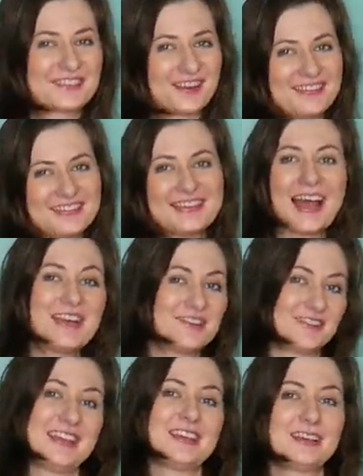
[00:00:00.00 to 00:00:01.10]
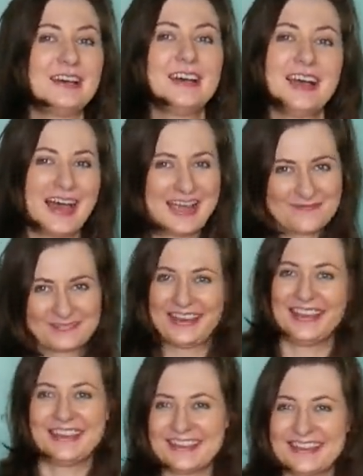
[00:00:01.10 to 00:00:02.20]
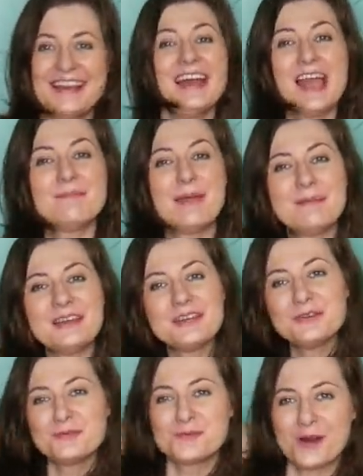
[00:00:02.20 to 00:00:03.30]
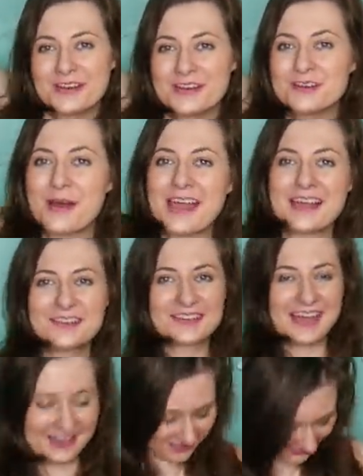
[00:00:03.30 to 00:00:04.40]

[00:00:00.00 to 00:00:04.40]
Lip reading: Crazy Diary. I am Katie, and maybe you wonder why I look like